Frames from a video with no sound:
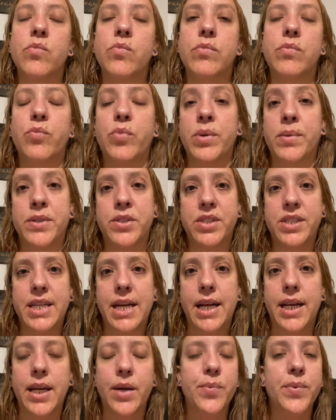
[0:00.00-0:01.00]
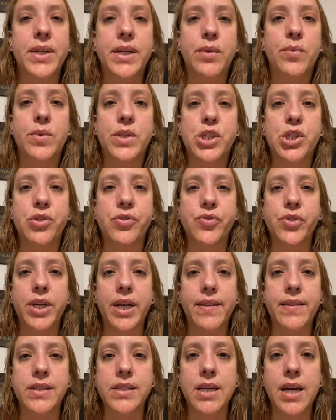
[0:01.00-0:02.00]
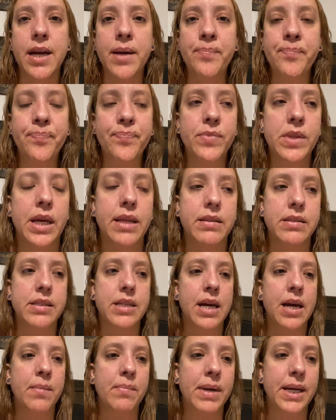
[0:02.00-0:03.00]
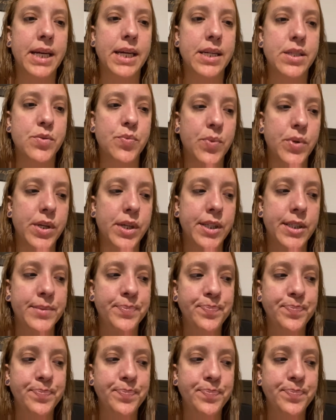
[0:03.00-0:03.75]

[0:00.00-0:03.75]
were just dating. We didn't want children at the time. At the time, my kids were